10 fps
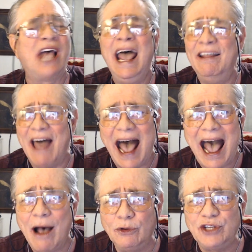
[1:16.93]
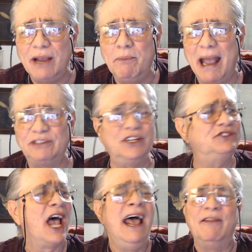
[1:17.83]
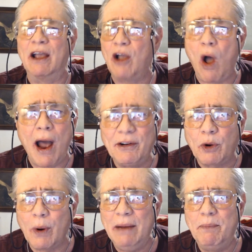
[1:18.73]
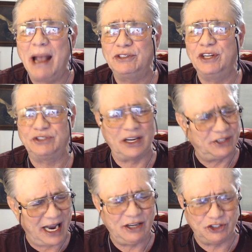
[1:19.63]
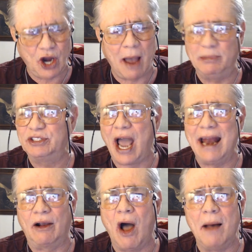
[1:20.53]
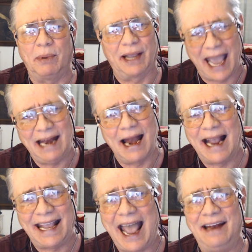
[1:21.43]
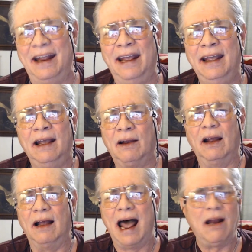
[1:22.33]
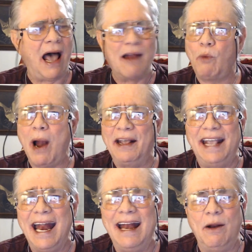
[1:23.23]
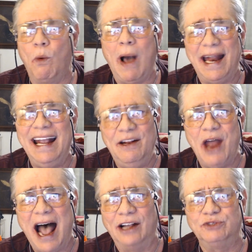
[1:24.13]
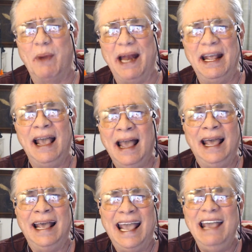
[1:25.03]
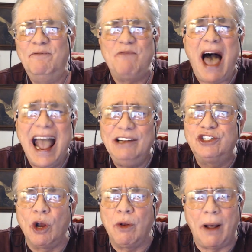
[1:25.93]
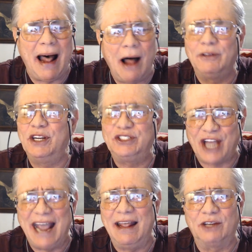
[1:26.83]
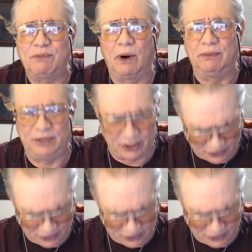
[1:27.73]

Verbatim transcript: the housing business, the concrete business. His job is kind of complicated. I can't, I don't, I don't want to get into what he does, but he finds, I'll just say this for just